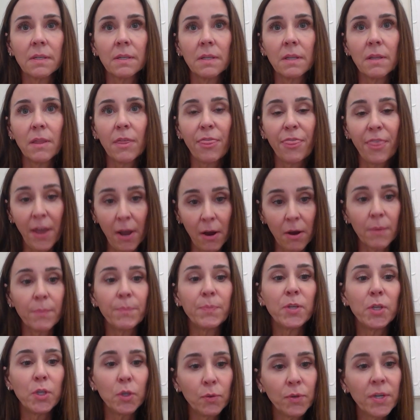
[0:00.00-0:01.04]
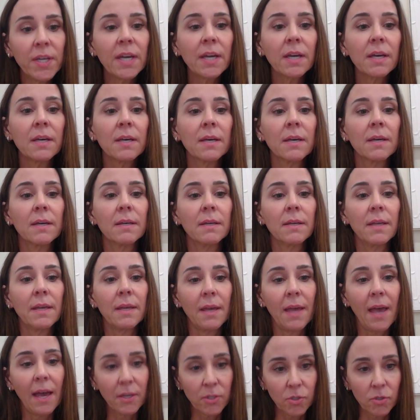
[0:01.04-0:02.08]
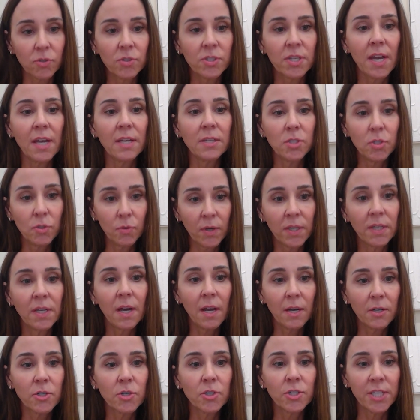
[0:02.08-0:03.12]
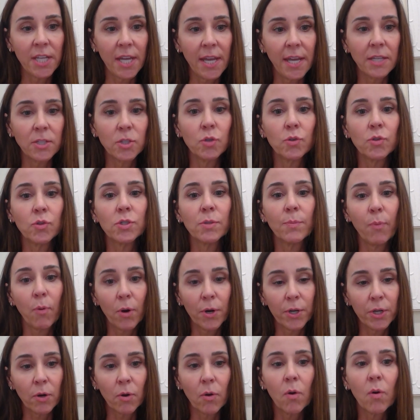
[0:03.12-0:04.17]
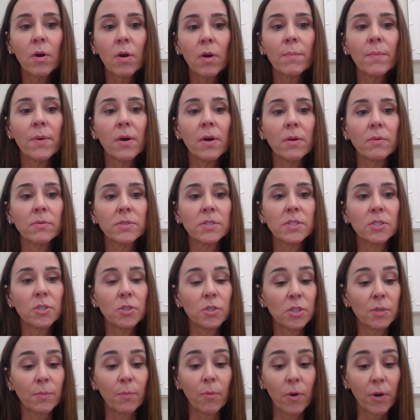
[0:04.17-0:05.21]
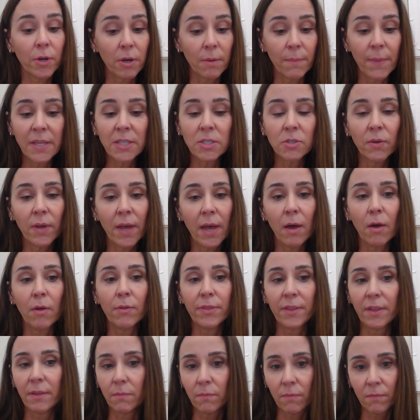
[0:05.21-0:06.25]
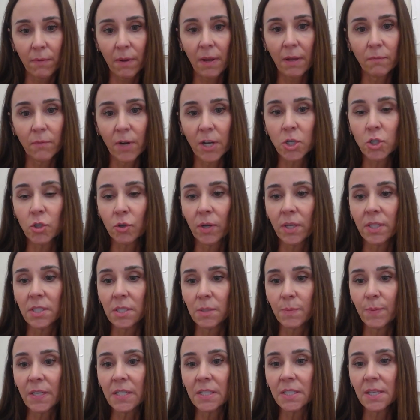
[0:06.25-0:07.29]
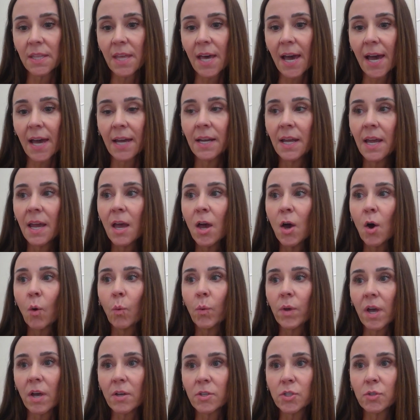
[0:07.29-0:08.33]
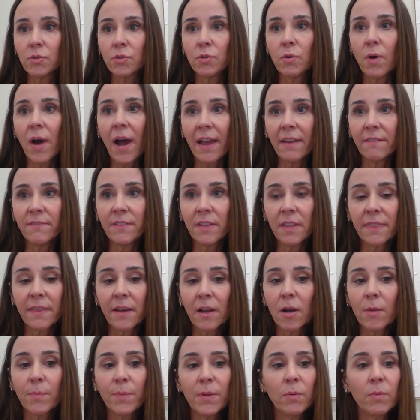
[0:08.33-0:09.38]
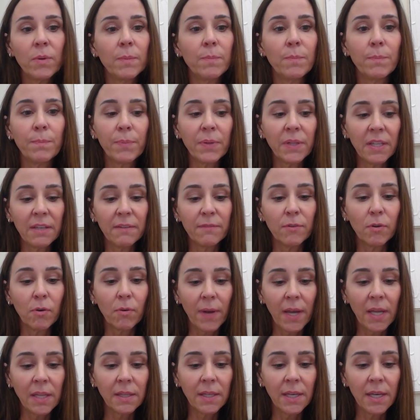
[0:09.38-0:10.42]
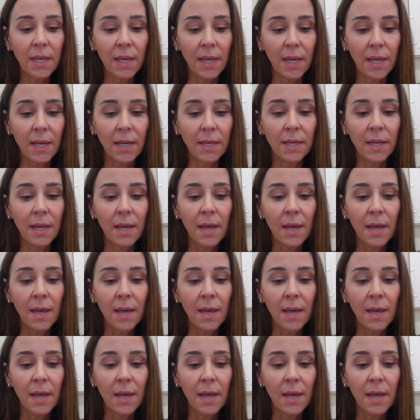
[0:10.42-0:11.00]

therapeutic exercise you can undertake to support your hormones, to support your mental health, and Rachel can speak to that. We also do IV therapy. We believe greatly in